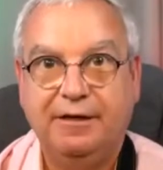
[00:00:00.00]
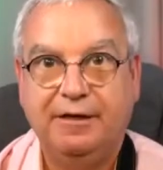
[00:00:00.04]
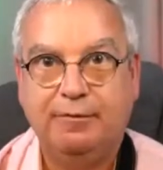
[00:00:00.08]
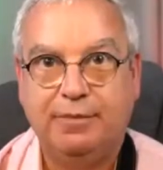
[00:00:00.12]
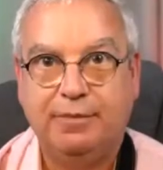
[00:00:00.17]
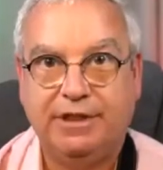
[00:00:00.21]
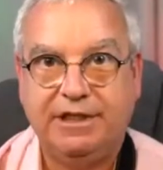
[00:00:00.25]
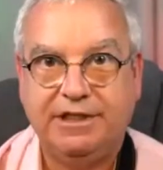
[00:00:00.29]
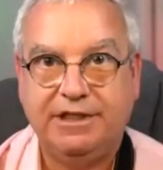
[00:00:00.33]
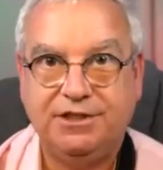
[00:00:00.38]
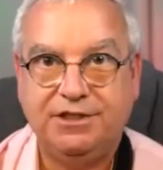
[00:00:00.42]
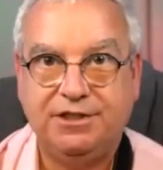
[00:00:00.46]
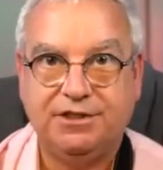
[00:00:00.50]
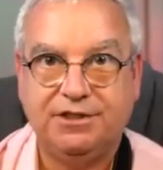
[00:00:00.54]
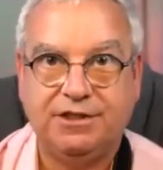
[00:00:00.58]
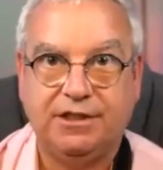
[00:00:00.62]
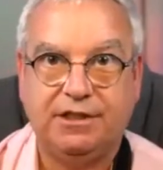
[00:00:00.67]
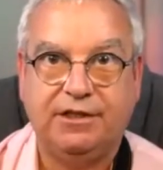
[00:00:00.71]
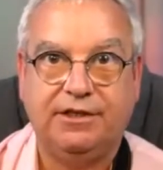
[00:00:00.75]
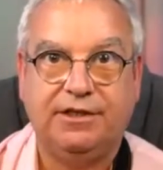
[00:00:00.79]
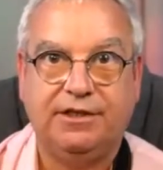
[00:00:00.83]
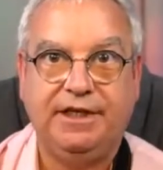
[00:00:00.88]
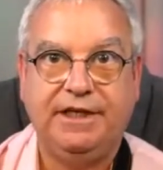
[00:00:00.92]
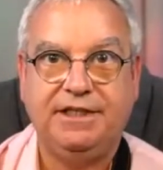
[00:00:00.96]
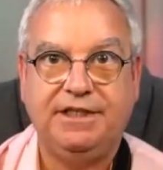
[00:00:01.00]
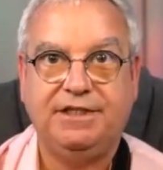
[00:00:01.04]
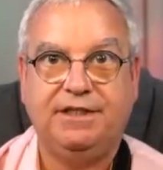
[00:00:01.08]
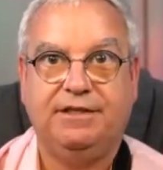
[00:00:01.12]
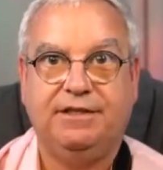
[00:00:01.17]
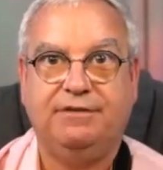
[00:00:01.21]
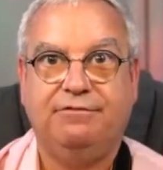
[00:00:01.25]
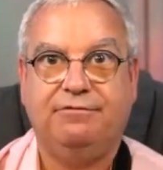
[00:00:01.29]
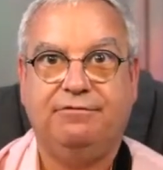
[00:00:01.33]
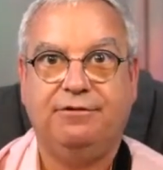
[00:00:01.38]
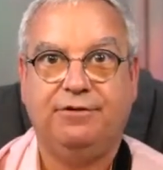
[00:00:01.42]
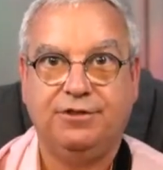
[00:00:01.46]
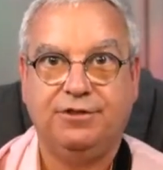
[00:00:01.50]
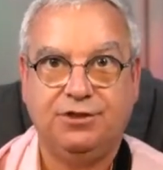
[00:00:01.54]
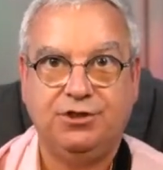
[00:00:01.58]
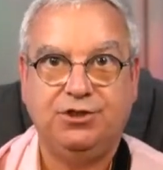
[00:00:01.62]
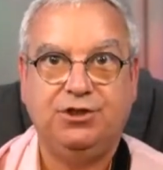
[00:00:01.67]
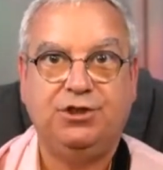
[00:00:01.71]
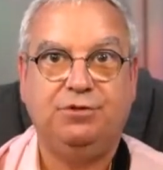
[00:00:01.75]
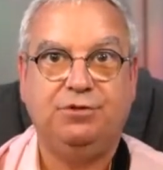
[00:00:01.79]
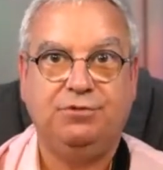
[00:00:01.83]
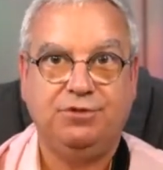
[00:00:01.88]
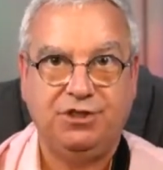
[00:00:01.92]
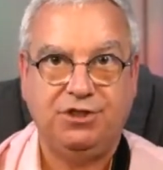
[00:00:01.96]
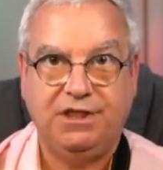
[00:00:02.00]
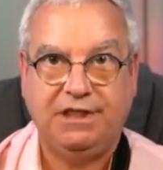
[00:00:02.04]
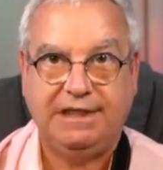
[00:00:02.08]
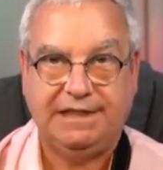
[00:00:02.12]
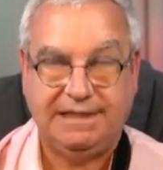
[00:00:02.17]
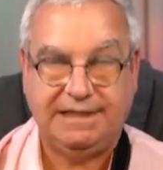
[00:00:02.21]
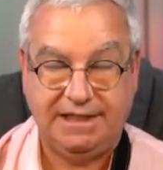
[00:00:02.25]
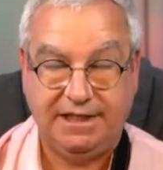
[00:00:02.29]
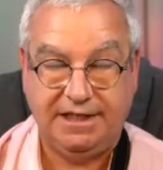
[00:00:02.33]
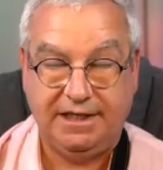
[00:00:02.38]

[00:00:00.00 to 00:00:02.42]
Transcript: but it's just a lot easier for us tune G C